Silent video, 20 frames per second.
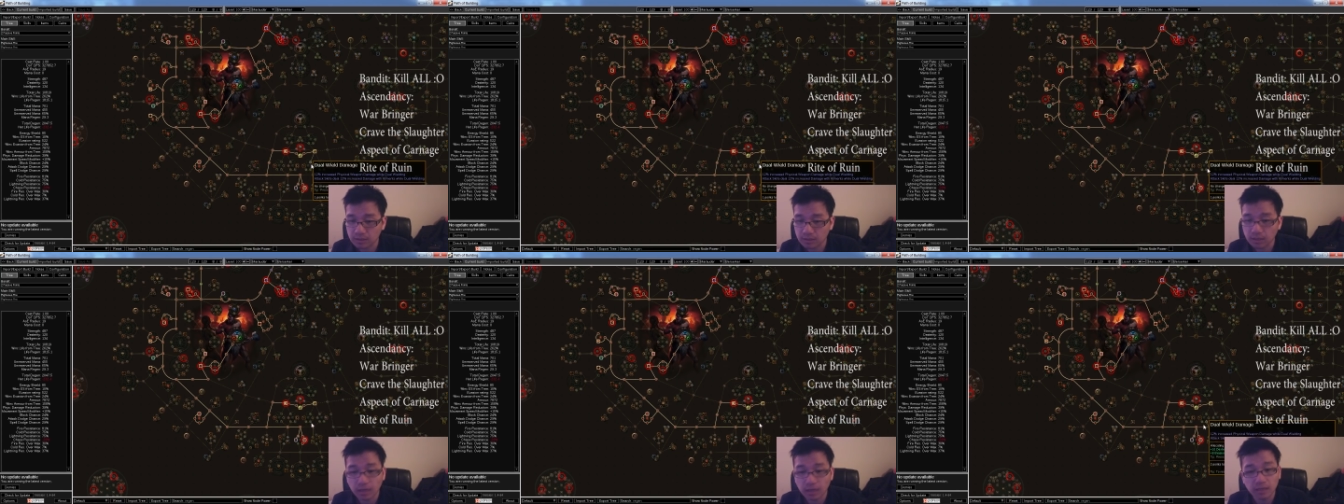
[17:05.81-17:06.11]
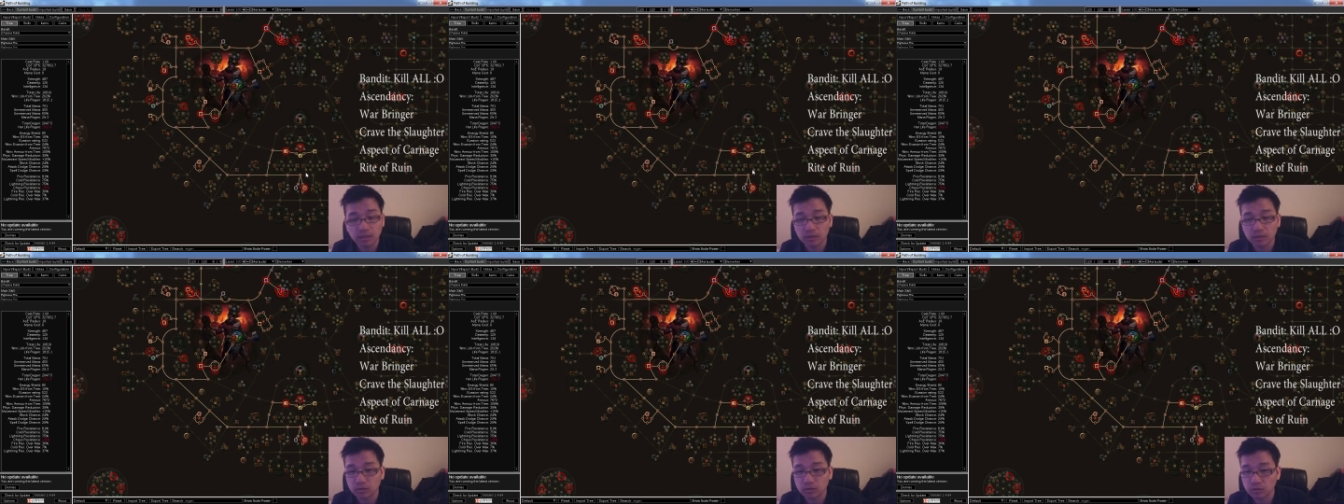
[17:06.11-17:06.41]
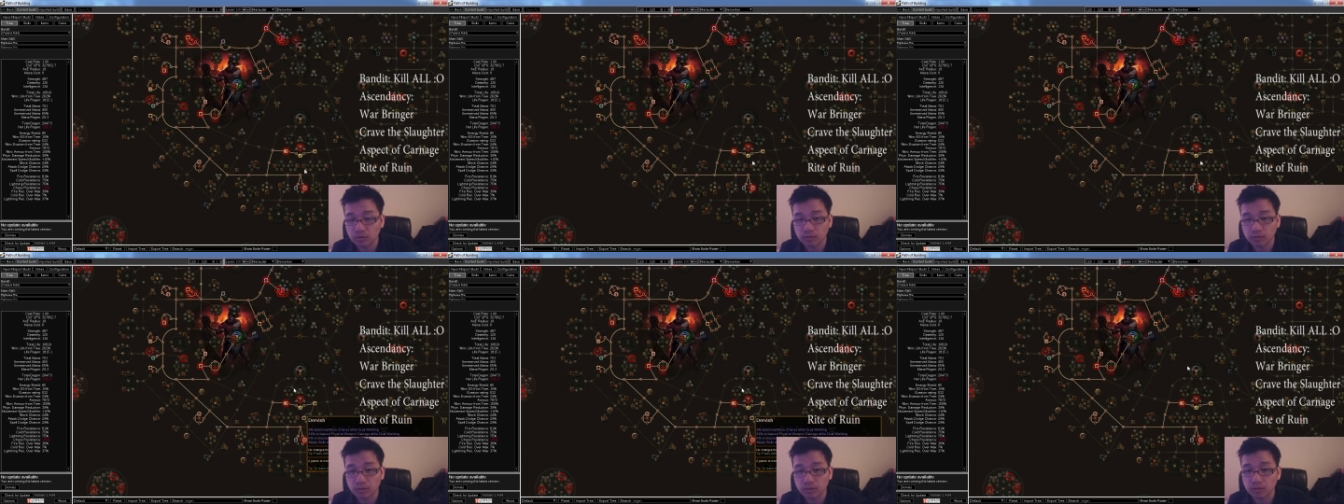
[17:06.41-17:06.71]
and the Dual
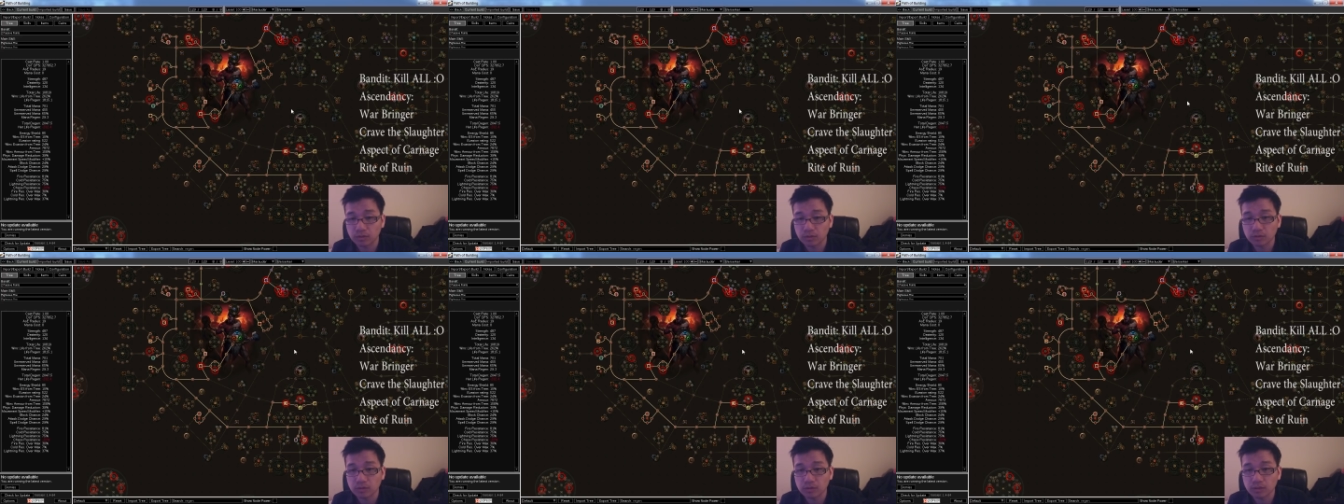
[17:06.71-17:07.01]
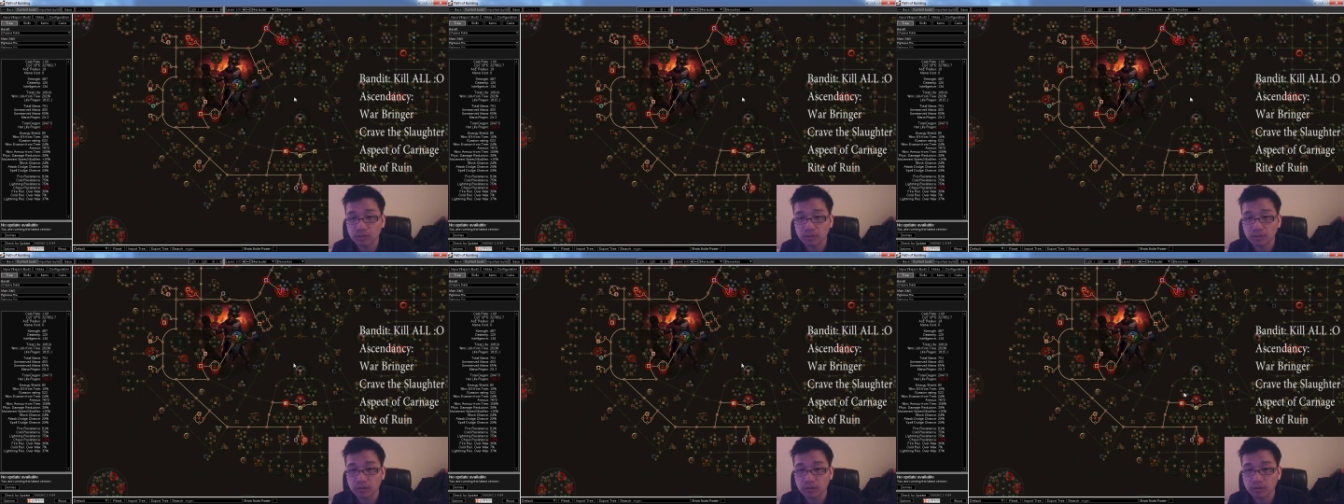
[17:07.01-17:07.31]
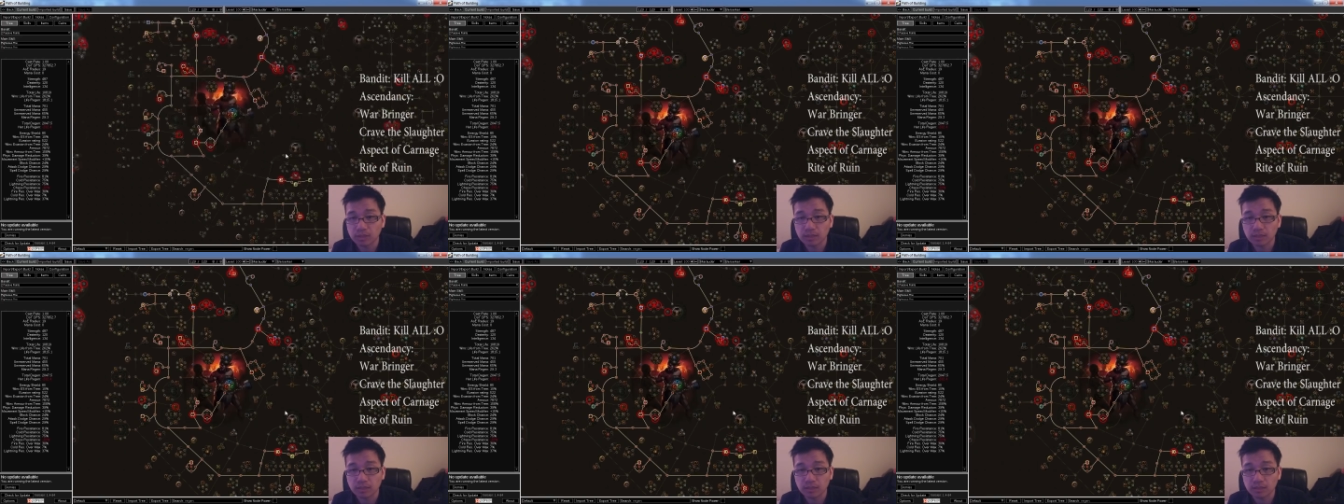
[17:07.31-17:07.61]
Wheel nodes I was
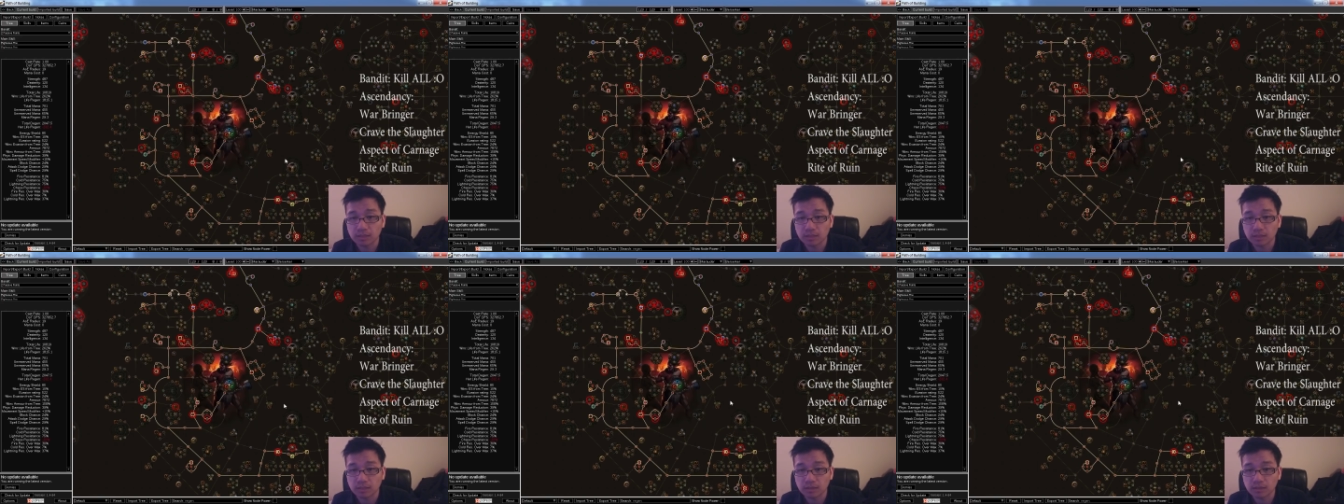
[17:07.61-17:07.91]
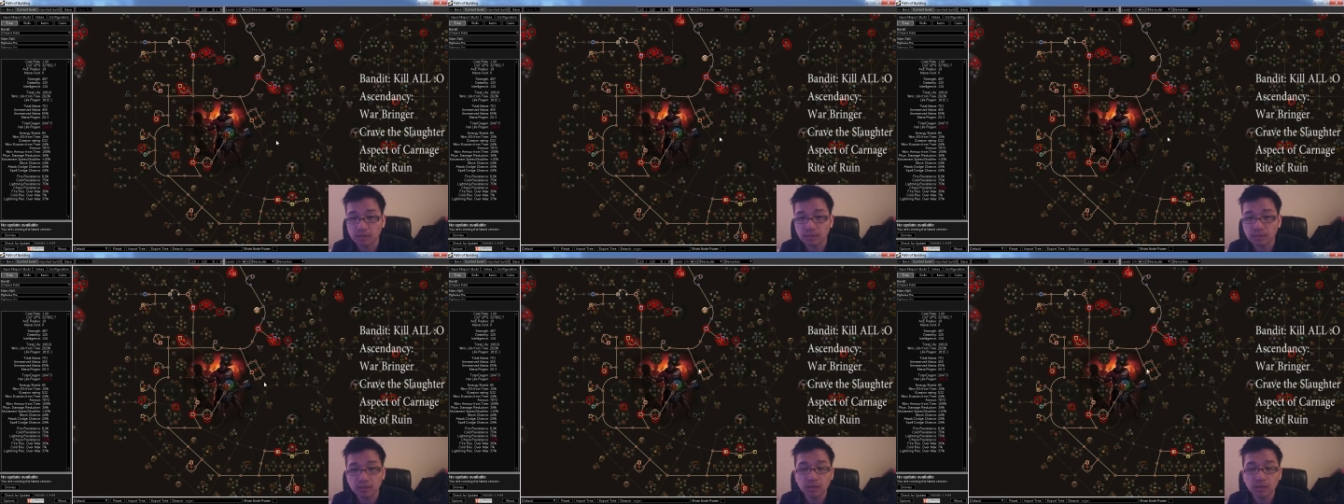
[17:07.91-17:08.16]
highlighting earlier.